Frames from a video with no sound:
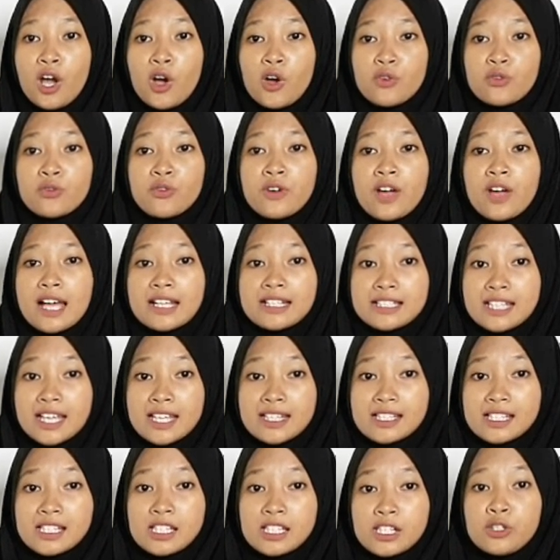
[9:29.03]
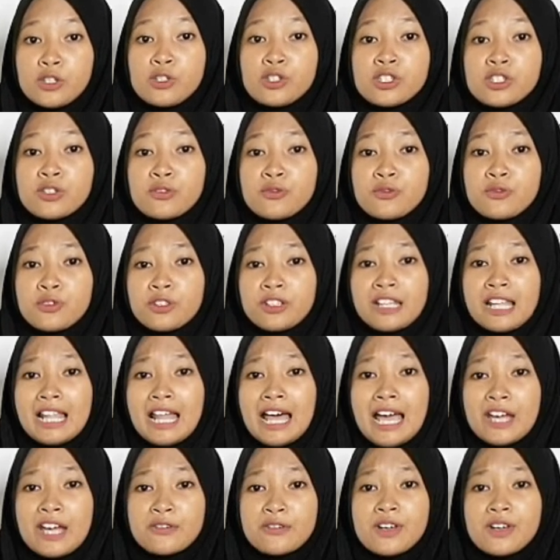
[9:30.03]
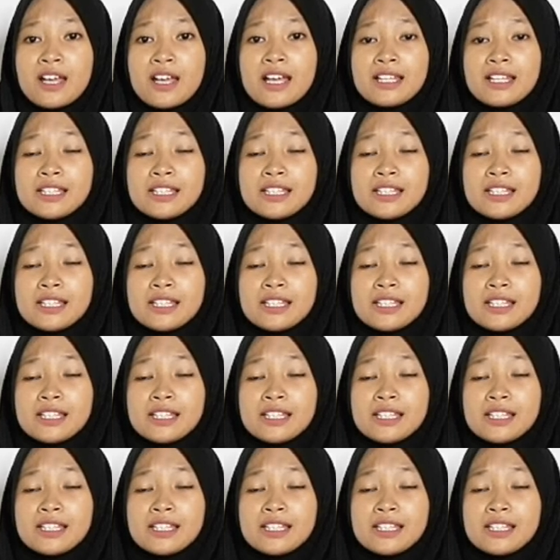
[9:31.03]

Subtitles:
of asset's useful life,